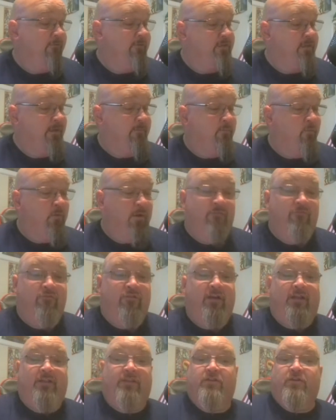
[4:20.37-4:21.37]
at some point and
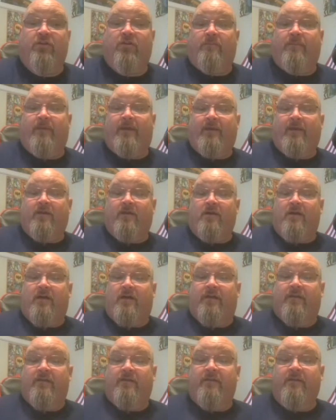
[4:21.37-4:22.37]
forgot to turn it back
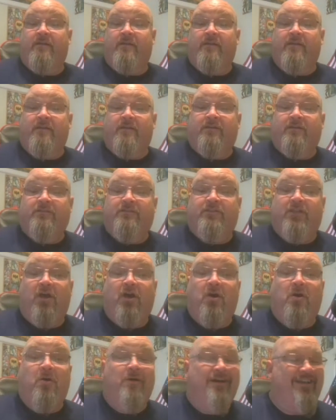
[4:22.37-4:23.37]
on.
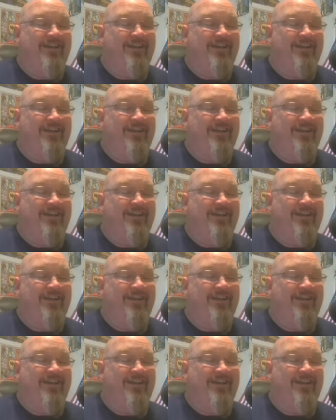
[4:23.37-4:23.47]
So,